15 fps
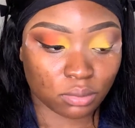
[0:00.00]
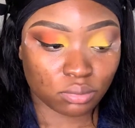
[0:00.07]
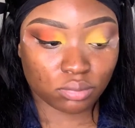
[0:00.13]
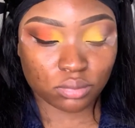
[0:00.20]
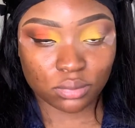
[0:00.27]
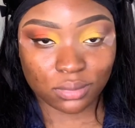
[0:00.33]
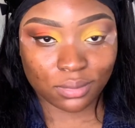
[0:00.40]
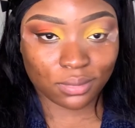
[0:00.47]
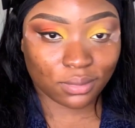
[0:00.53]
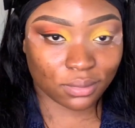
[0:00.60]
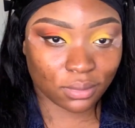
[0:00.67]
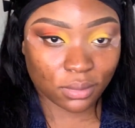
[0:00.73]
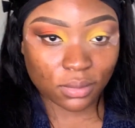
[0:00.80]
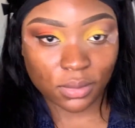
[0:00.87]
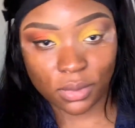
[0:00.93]
It's gonna
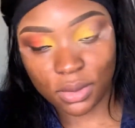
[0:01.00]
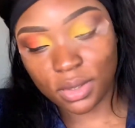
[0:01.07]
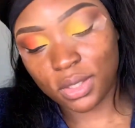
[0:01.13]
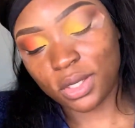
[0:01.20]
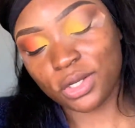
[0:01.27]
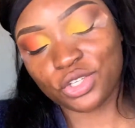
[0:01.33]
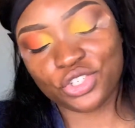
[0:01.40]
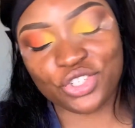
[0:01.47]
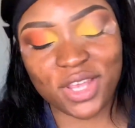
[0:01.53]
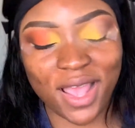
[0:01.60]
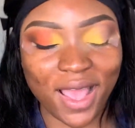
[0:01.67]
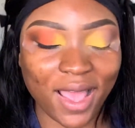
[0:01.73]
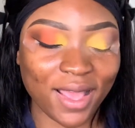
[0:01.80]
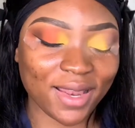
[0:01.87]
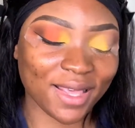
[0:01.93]
have patches, and
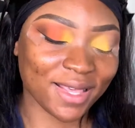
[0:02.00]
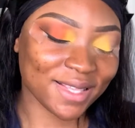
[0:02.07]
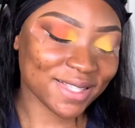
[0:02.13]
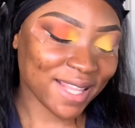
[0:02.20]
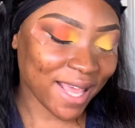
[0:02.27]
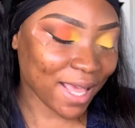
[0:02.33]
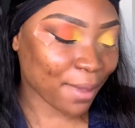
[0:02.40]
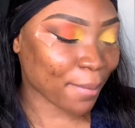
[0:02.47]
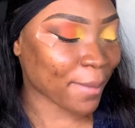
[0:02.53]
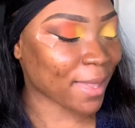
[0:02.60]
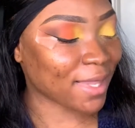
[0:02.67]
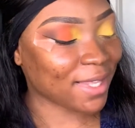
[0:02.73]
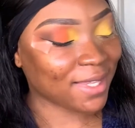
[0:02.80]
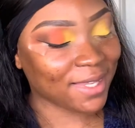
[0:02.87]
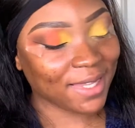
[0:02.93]
that's why people's
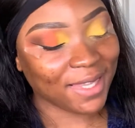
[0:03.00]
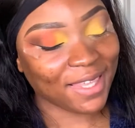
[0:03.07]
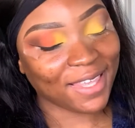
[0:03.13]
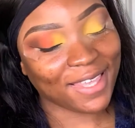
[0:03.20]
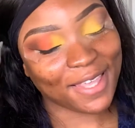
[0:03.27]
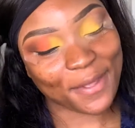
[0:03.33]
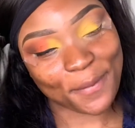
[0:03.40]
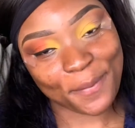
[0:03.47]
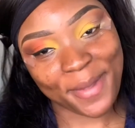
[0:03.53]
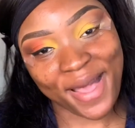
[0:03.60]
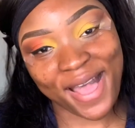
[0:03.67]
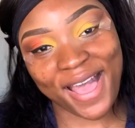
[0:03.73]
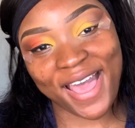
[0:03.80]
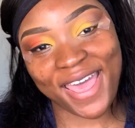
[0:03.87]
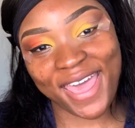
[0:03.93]
eyeshadows have
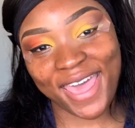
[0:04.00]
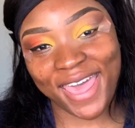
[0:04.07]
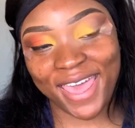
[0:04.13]
patches.